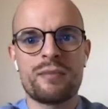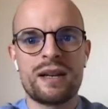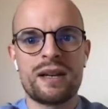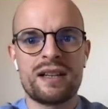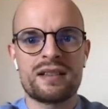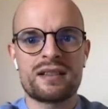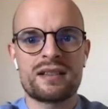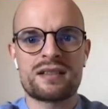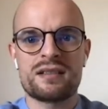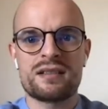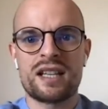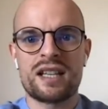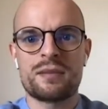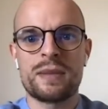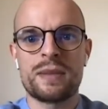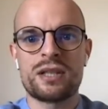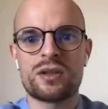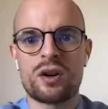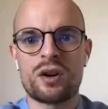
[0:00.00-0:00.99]
minutes, let
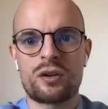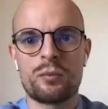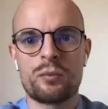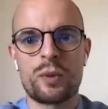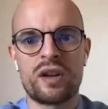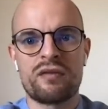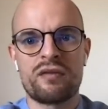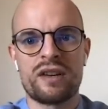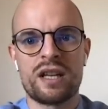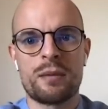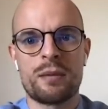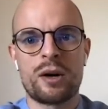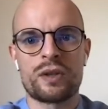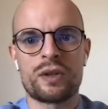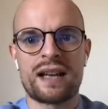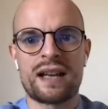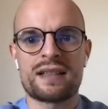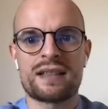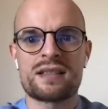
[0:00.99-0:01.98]
me talk briefly about
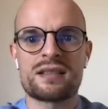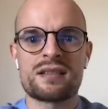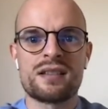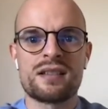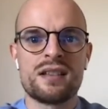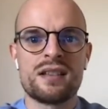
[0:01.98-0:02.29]
us.